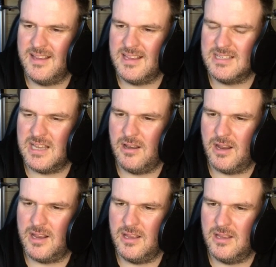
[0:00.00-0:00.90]
Is that
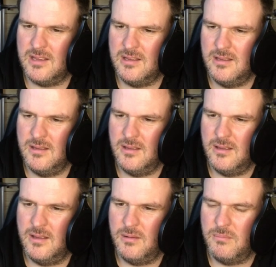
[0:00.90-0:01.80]
like a
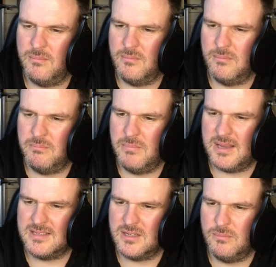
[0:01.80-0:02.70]

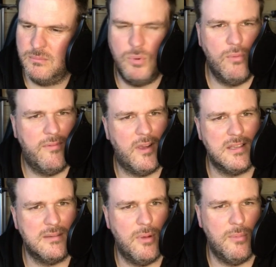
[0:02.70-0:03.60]
Mexican
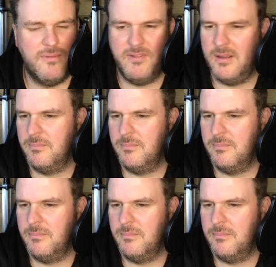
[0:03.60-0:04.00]
bullfighter Boba Fett?